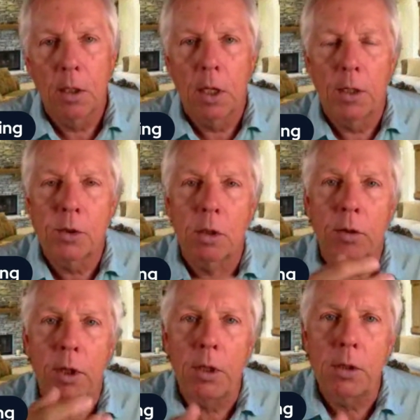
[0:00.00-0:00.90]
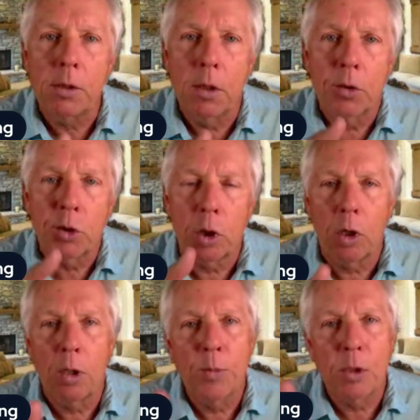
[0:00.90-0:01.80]
And so these
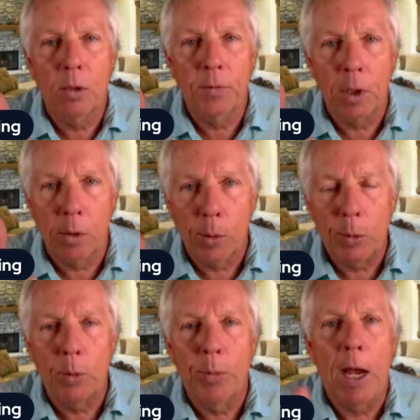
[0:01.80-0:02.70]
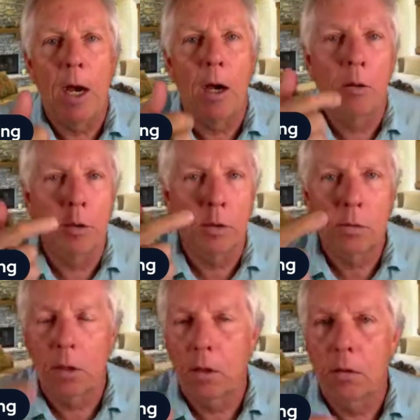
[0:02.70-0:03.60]
terms of irritable bowel and
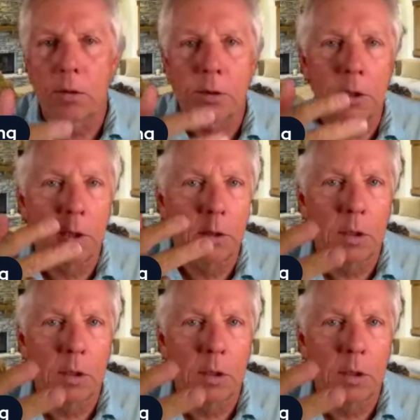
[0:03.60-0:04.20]
Crohn's and